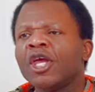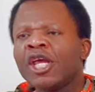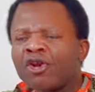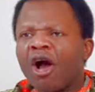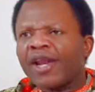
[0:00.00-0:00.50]

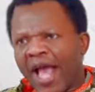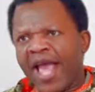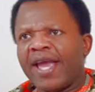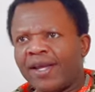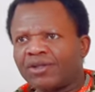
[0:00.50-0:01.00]
In other
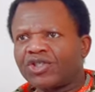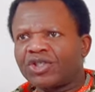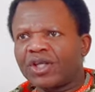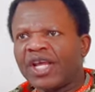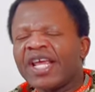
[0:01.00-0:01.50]

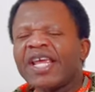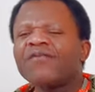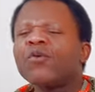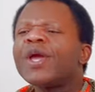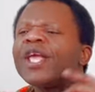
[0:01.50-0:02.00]
hands,
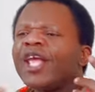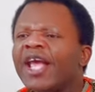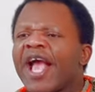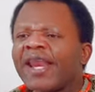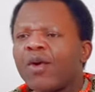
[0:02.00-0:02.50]
if we
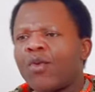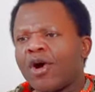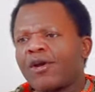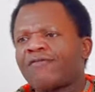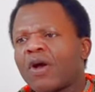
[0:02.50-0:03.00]
hear the
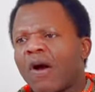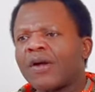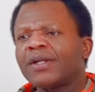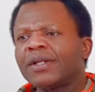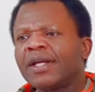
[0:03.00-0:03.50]
word of
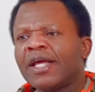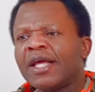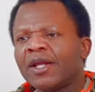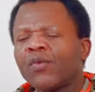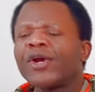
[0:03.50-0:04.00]
God,
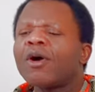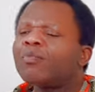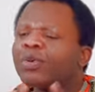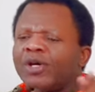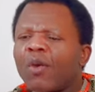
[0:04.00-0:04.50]
we
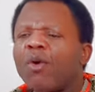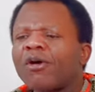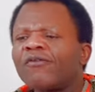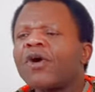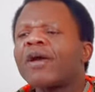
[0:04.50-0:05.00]
don't put the
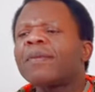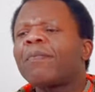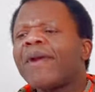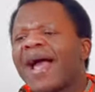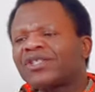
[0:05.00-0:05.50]
word of God in
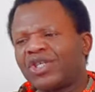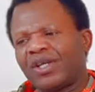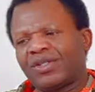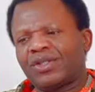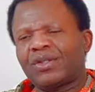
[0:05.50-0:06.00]

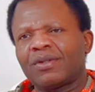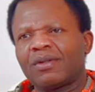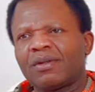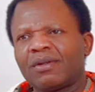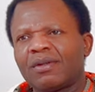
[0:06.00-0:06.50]
practice,
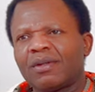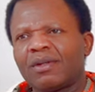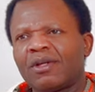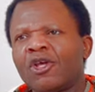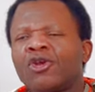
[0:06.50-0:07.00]

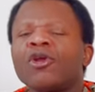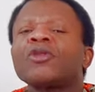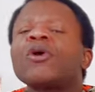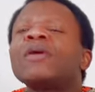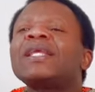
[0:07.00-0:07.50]

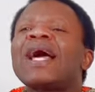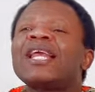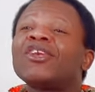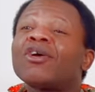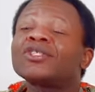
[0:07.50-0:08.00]
Not only
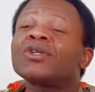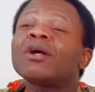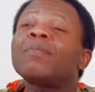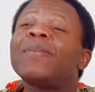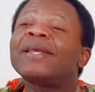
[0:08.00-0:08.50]
that it does
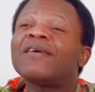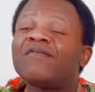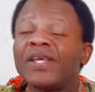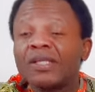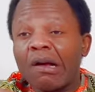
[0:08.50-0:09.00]
not
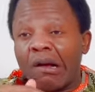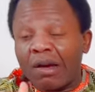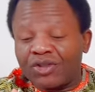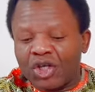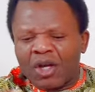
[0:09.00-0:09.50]
benefit
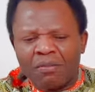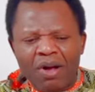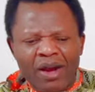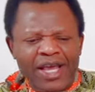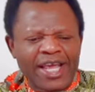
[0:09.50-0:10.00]
us,
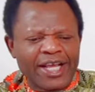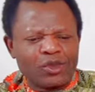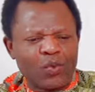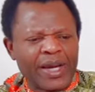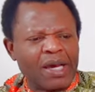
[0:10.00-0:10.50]
but it
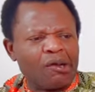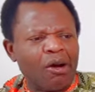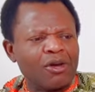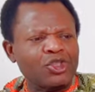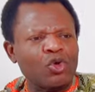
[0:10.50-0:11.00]
will
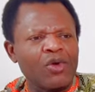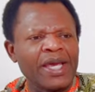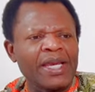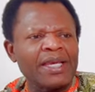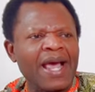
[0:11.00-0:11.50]
also
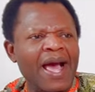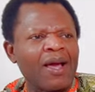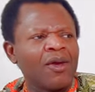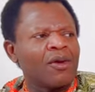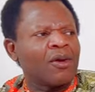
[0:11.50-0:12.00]
hinder